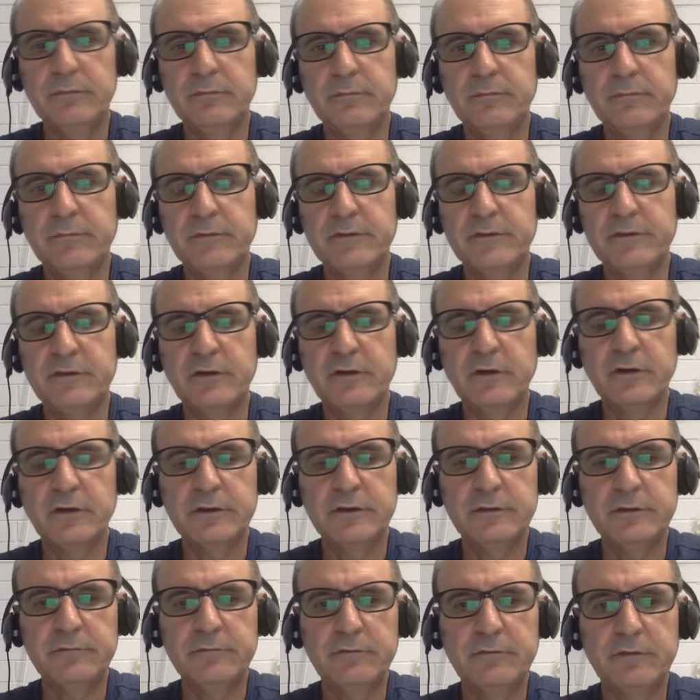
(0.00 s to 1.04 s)

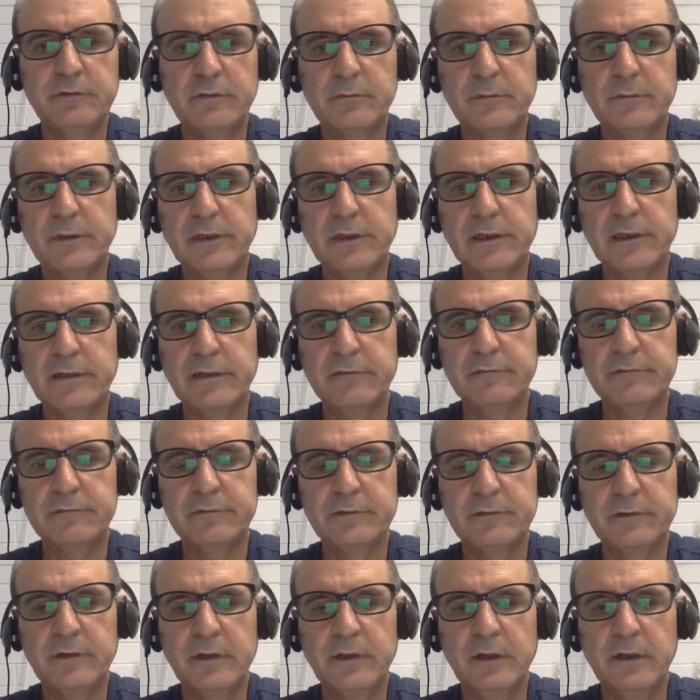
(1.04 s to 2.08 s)
starting from the left.
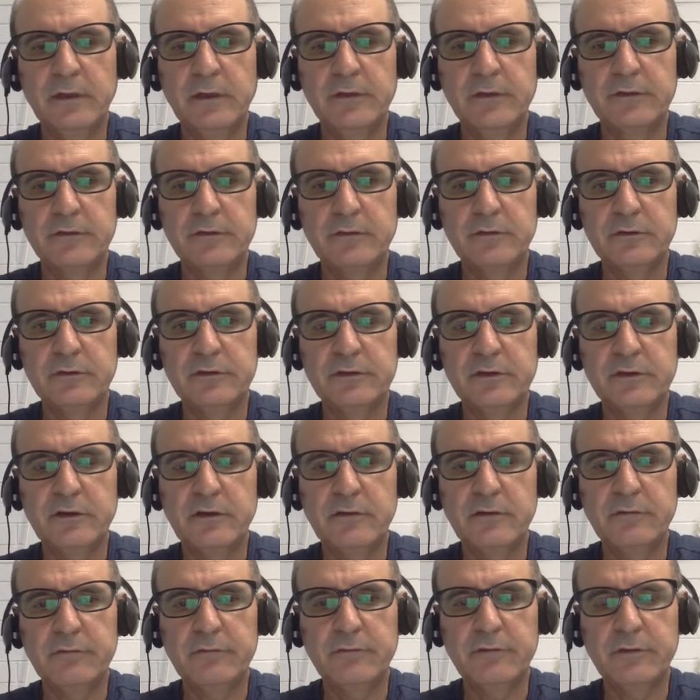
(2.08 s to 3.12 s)
So it's
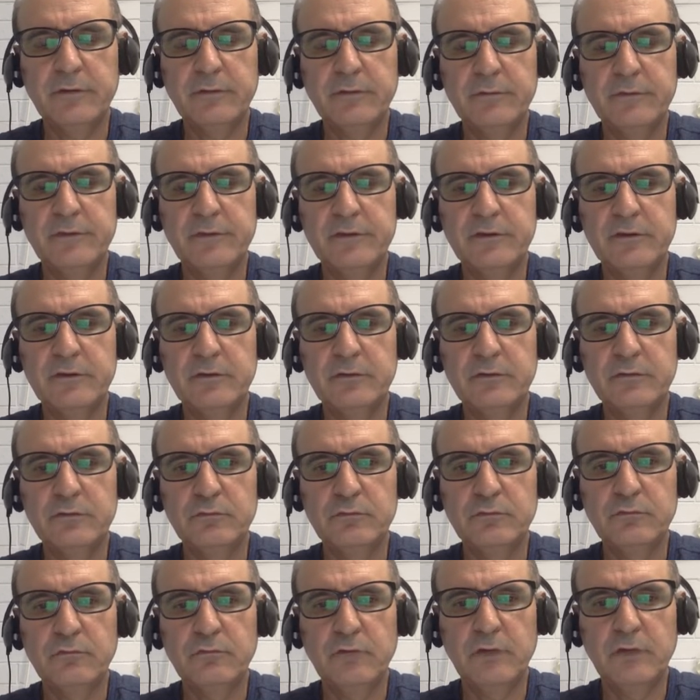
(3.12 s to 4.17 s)
gone from 0
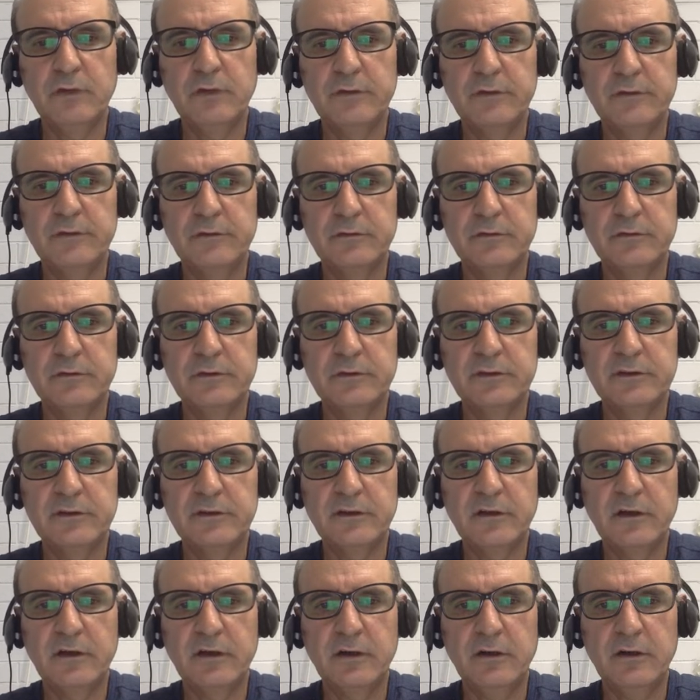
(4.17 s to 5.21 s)
to 1, so it's
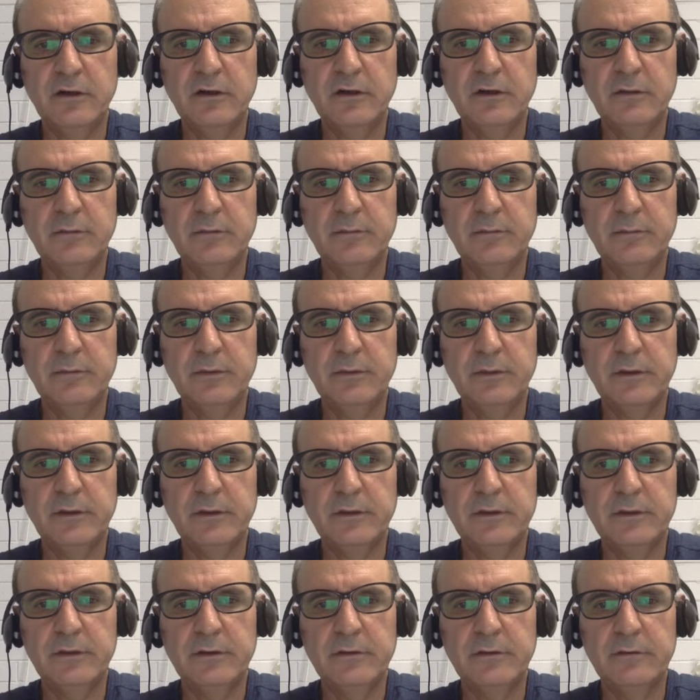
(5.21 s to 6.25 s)
gone up
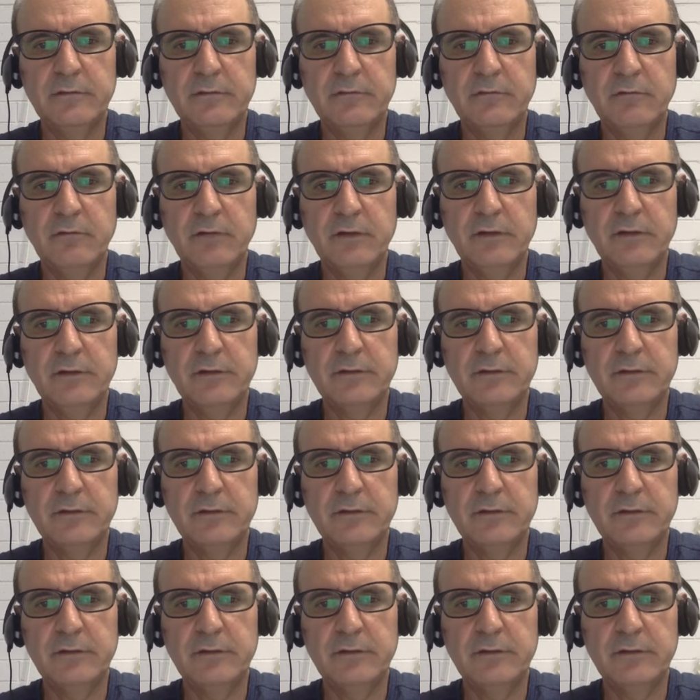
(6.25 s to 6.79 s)
by 1.